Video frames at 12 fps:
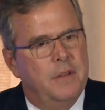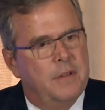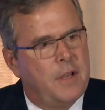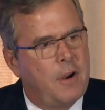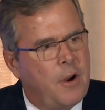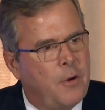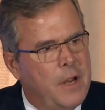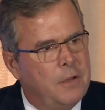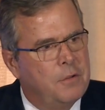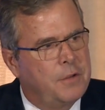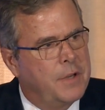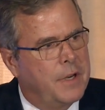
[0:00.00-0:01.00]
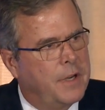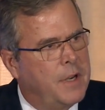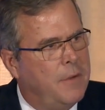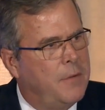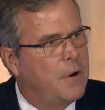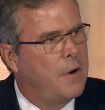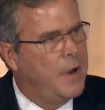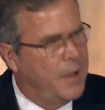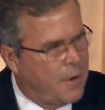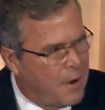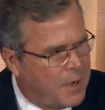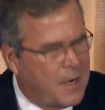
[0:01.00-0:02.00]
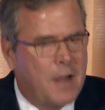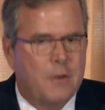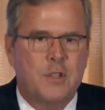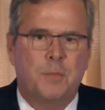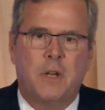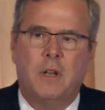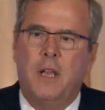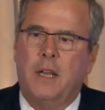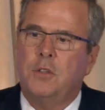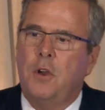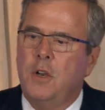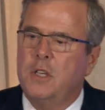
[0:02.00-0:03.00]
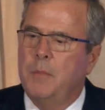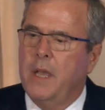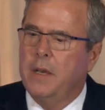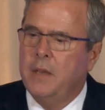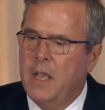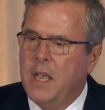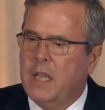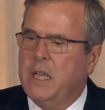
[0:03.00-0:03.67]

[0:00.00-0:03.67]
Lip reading: that our great Lieutenant Governor and our Congressman-elect talked about,